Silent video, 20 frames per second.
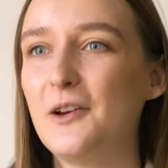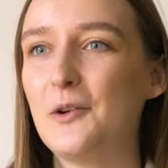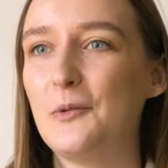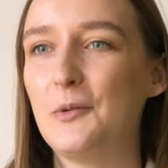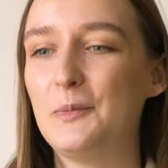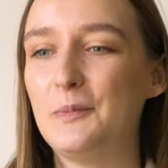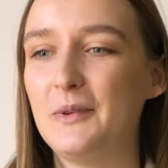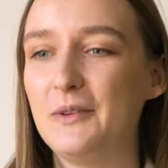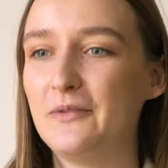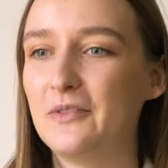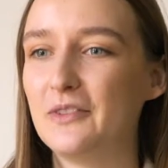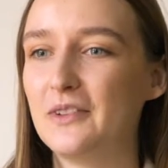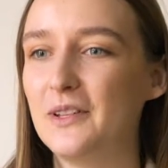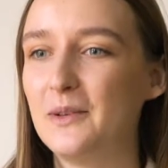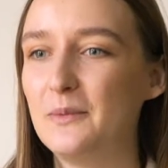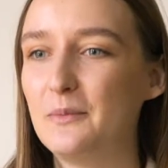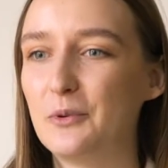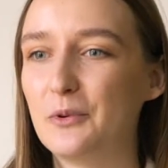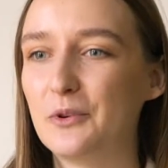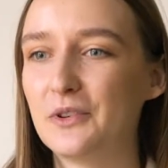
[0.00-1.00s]
would be really
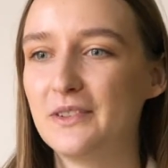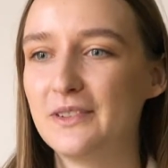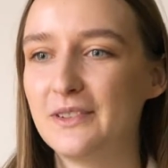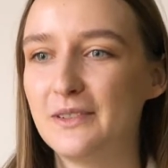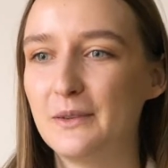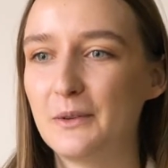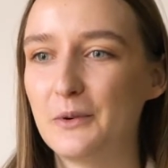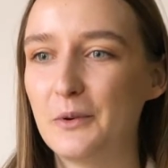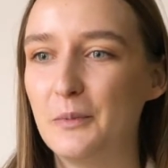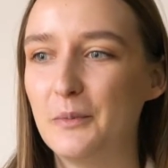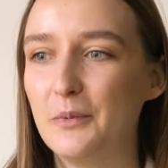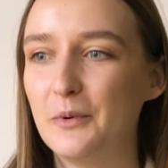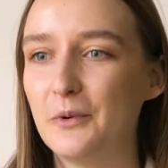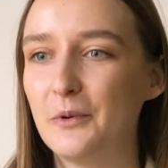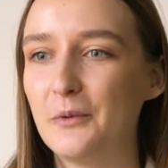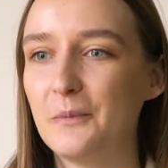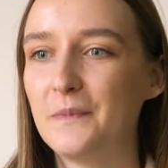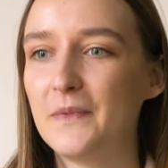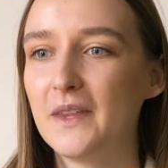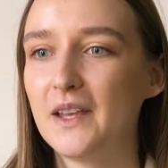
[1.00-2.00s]
important to the
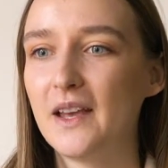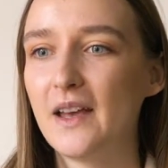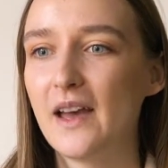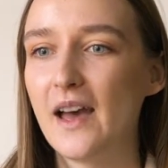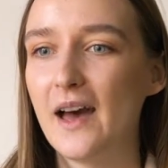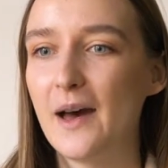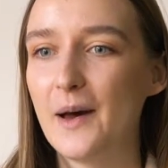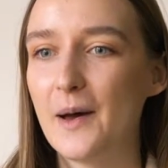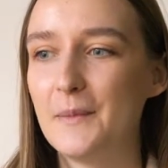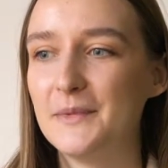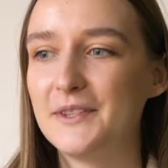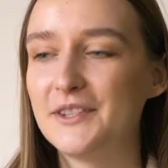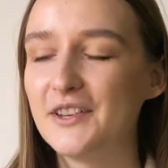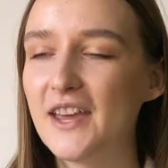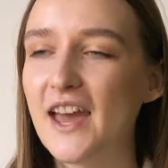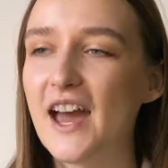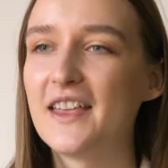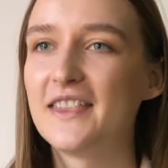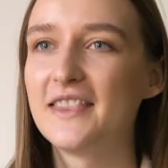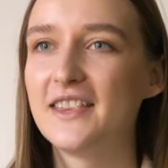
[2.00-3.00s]
couple. So
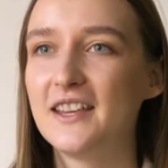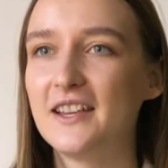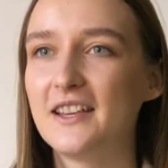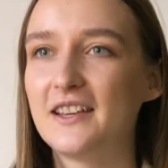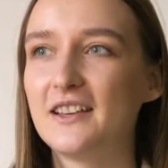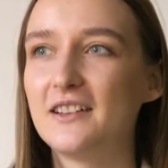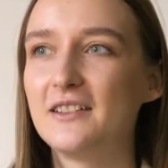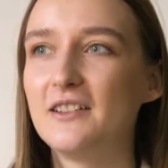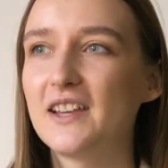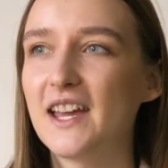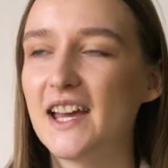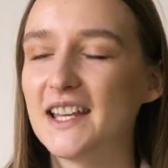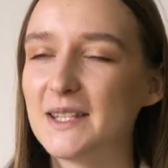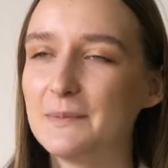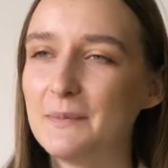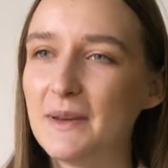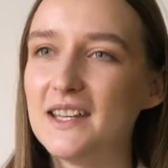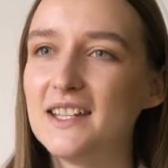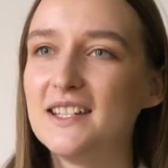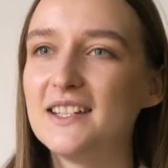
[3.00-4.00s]
yeah, I think look at
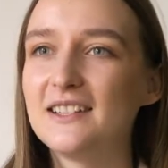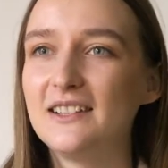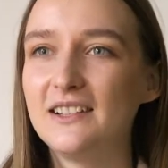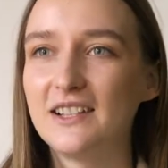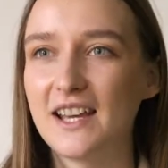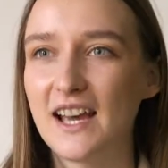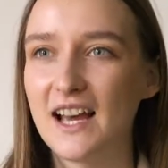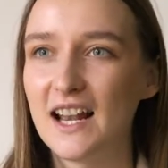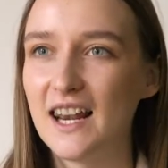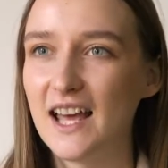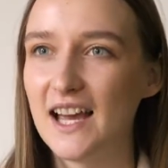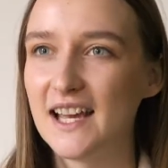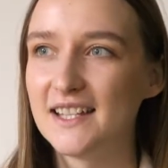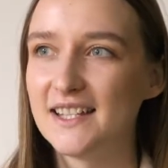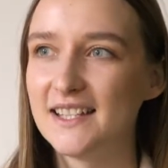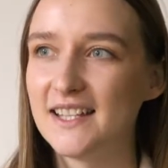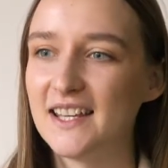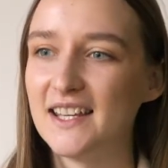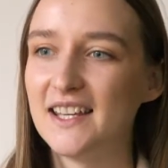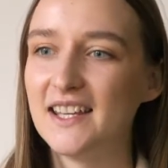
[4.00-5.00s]
space, look at
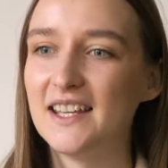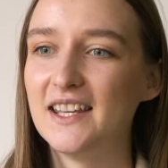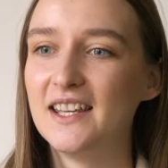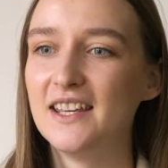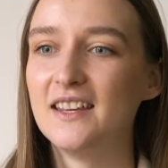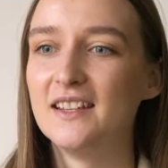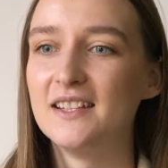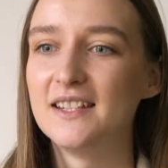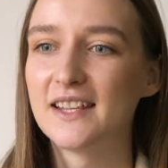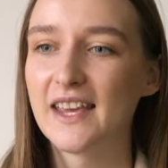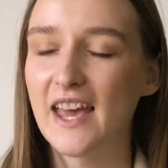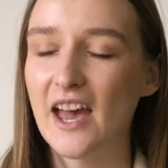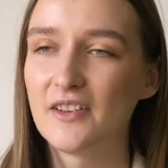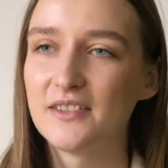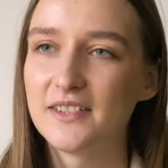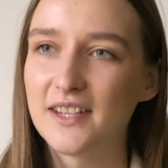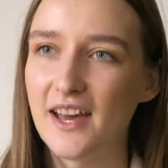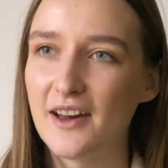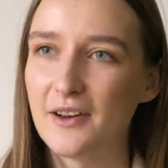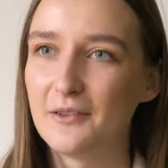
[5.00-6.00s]
lighting,
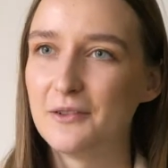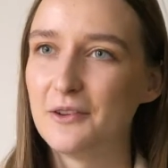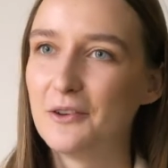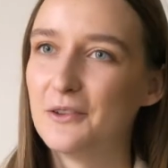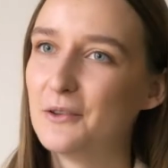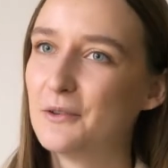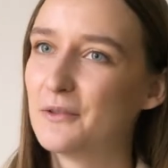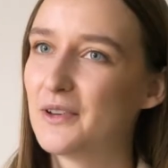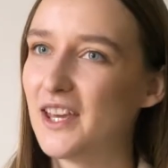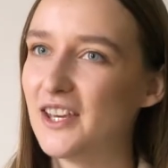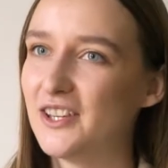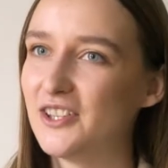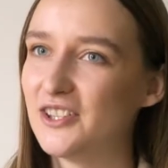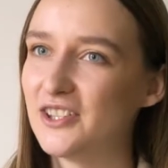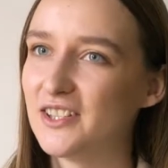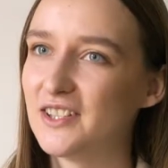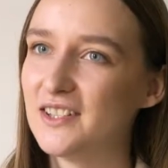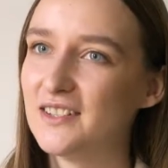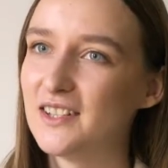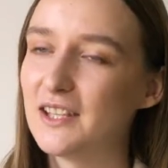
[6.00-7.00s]
scout out your
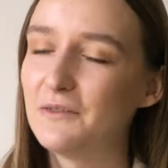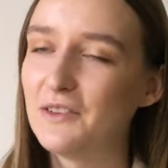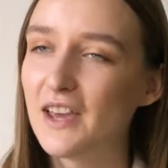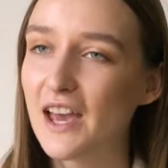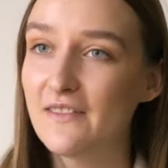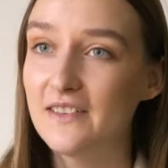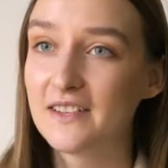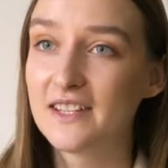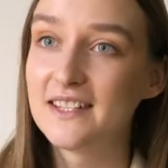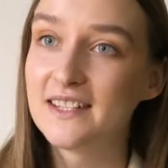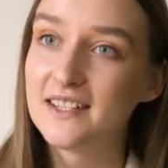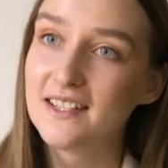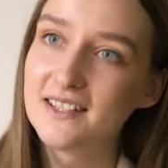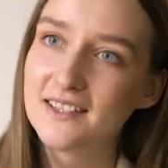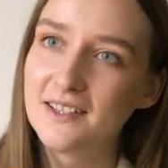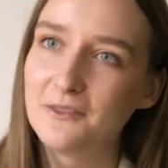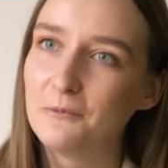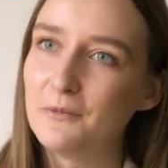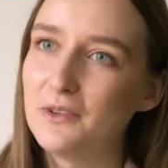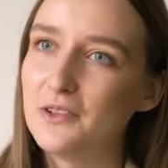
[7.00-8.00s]
locations. If you have an
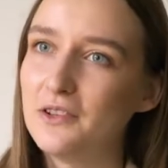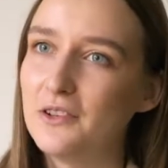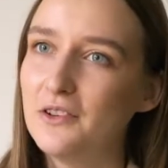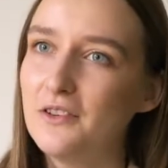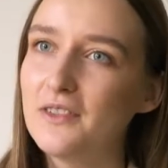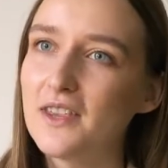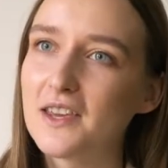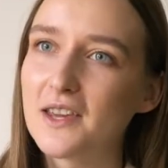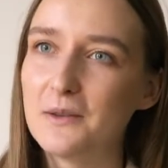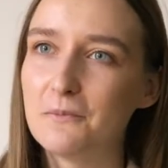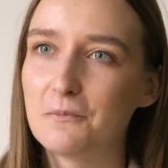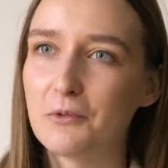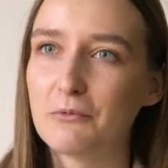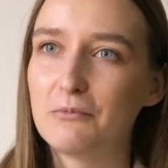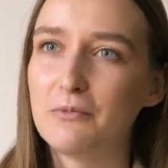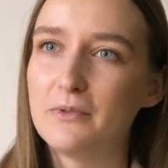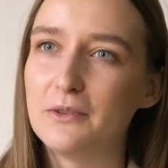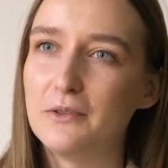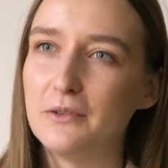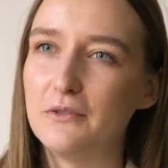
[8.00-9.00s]
assistant with you, they can
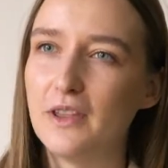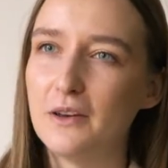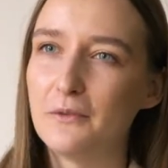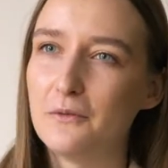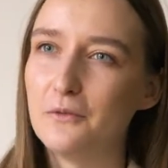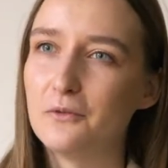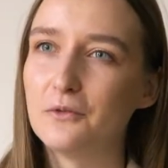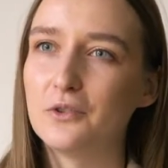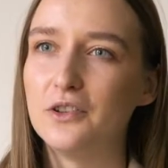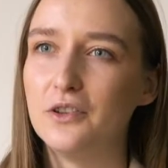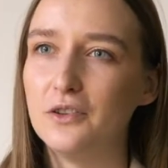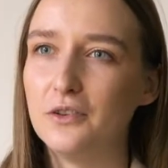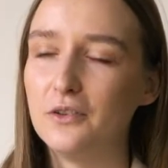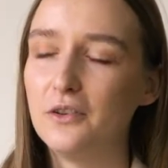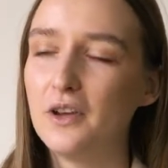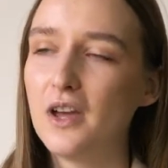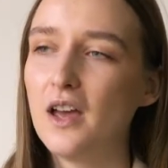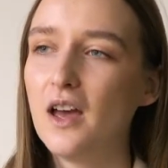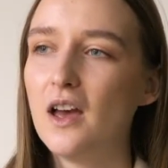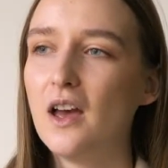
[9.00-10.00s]
probably do that for
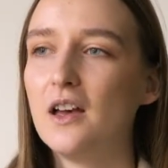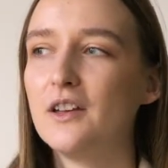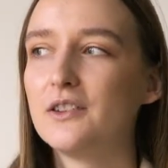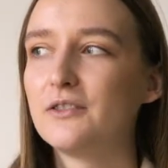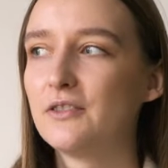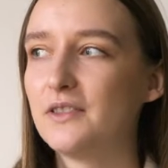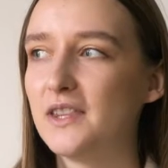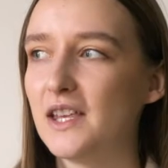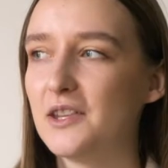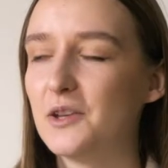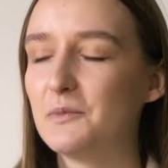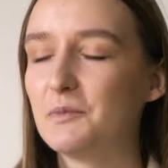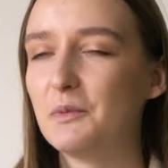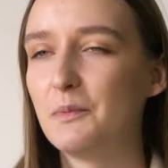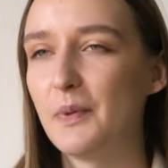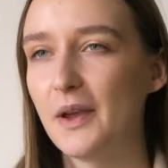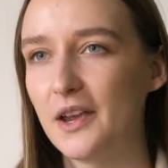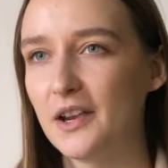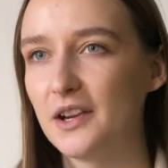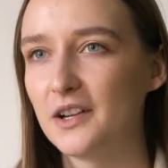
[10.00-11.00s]
you. So then you're
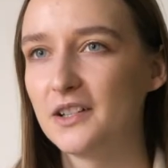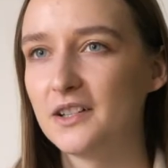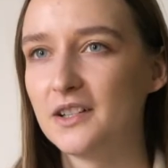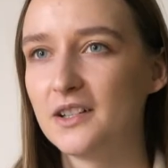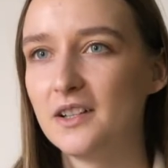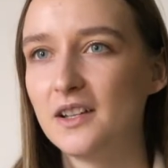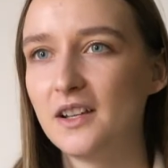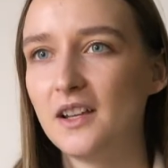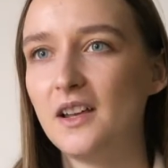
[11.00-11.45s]
prepared